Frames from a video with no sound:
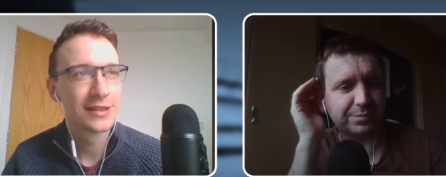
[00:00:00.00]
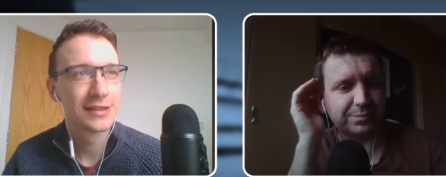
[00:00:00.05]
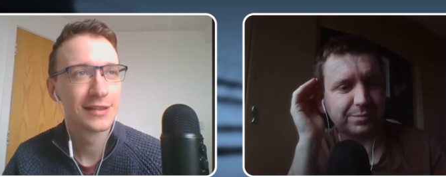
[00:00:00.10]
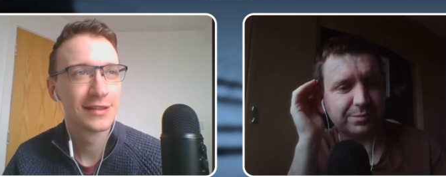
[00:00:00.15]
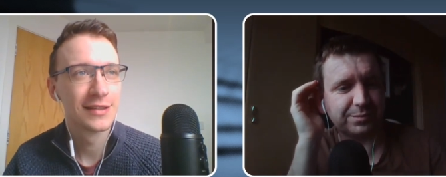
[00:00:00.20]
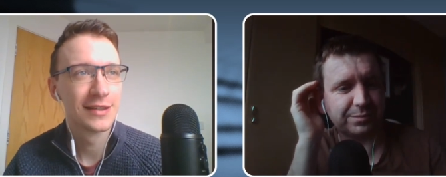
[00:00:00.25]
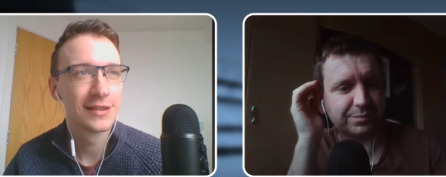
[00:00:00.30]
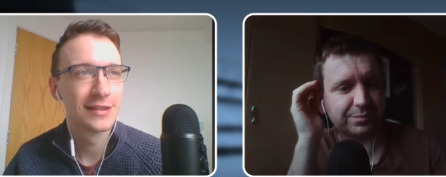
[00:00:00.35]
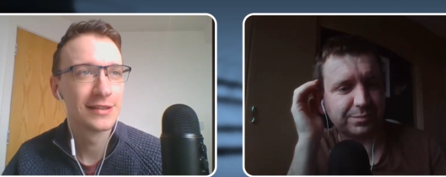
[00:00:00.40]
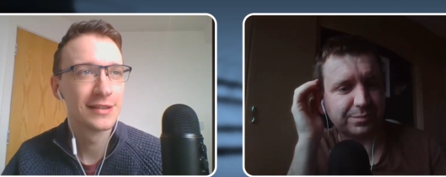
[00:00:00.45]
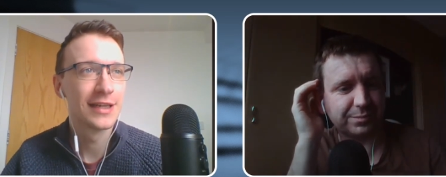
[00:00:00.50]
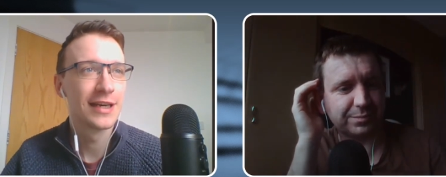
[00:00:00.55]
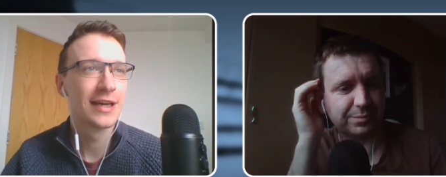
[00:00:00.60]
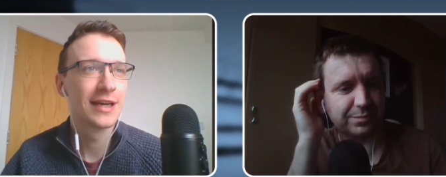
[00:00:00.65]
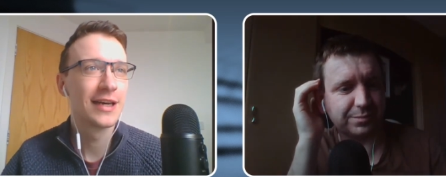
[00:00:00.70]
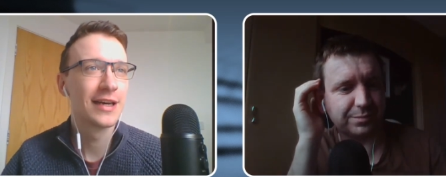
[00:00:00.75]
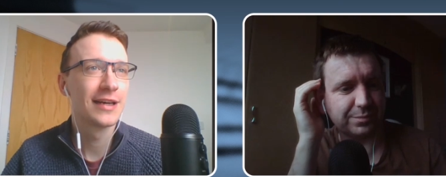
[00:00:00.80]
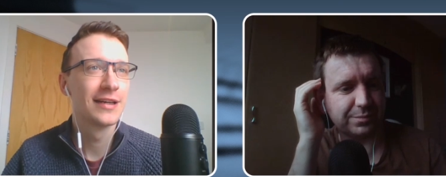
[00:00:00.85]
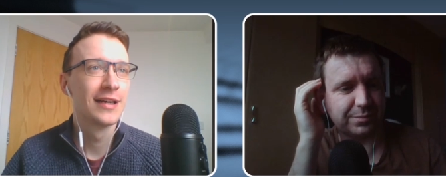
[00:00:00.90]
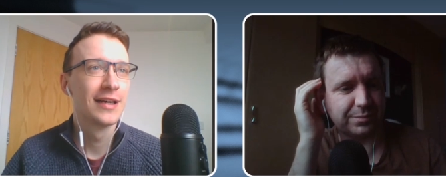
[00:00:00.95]
Speaker 1: There's uh,
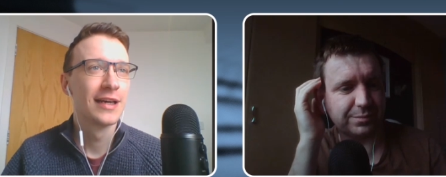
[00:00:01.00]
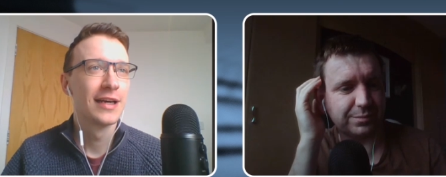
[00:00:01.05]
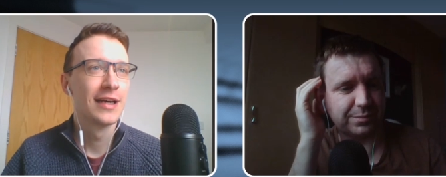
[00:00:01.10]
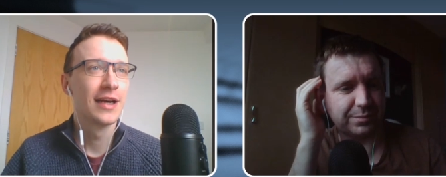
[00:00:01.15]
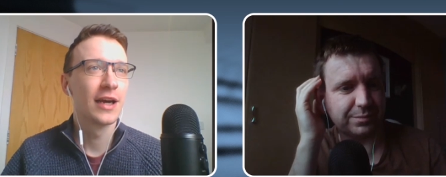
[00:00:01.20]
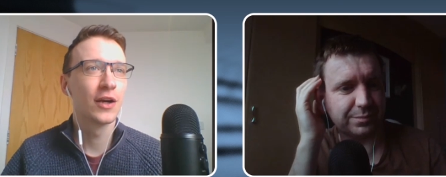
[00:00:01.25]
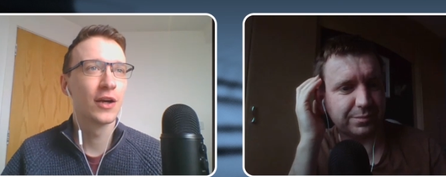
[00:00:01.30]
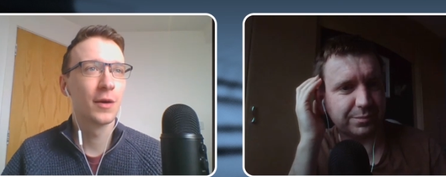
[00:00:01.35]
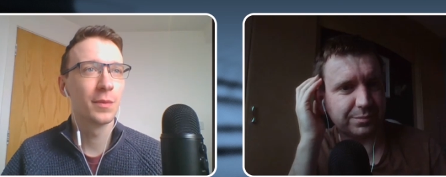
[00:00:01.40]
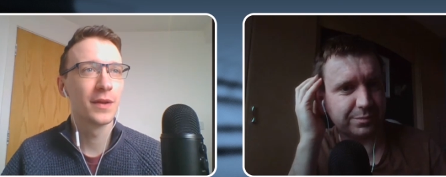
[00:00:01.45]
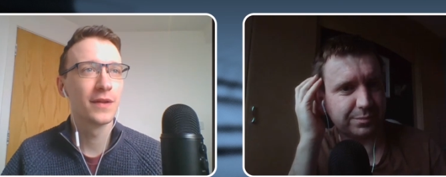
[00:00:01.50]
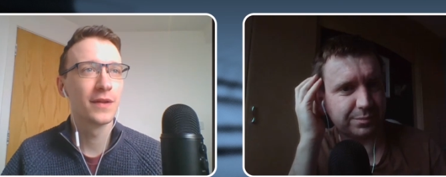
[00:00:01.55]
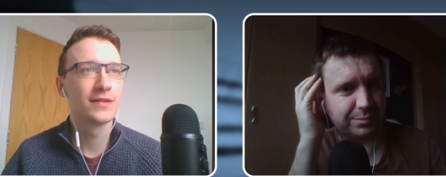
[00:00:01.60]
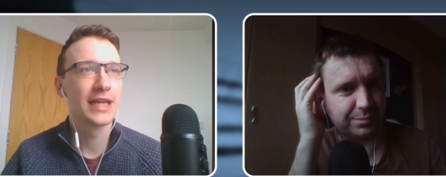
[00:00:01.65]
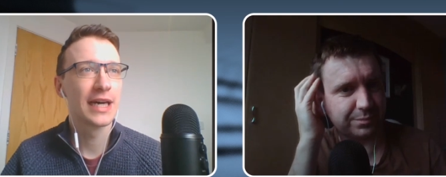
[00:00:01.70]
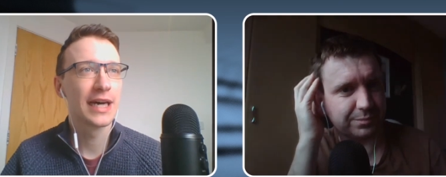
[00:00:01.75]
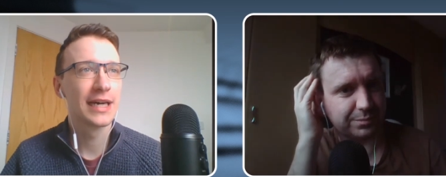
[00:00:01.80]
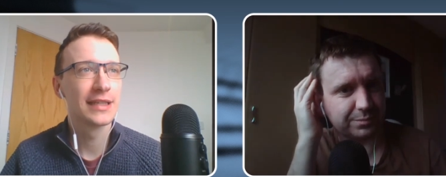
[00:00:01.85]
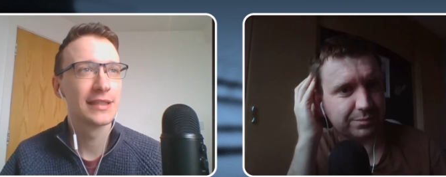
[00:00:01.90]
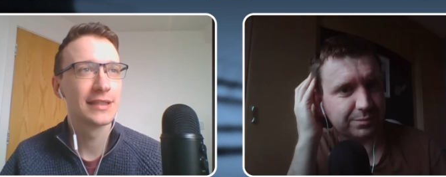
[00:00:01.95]
a couple of
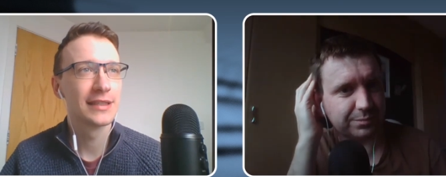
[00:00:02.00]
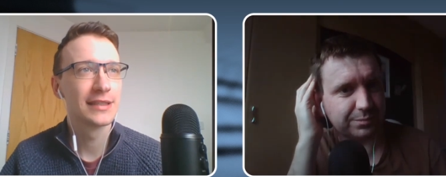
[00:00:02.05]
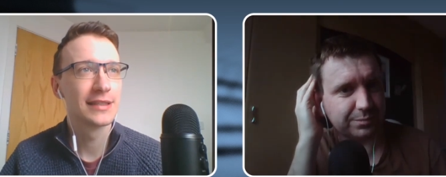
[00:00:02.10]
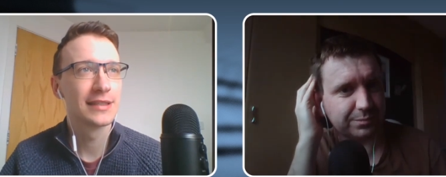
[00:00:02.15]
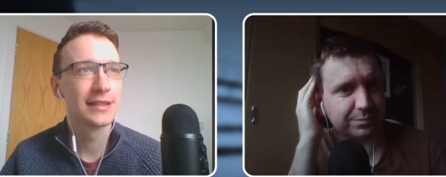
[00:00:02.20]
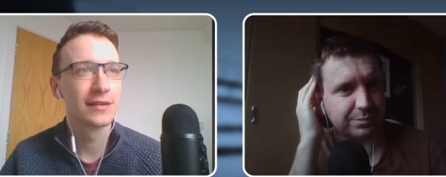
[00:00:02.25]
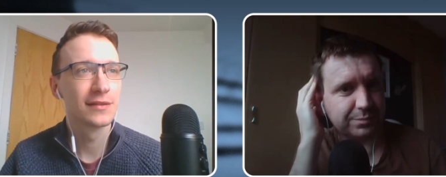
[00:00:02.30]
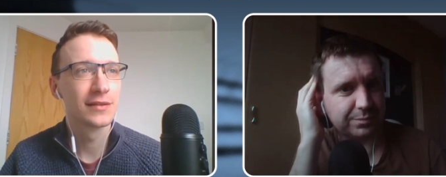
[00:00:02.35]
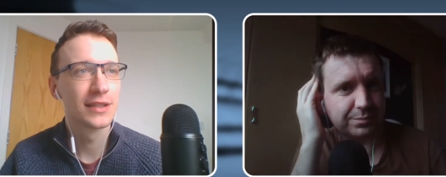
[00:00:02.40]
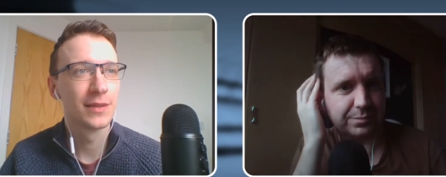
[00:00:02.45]
ties still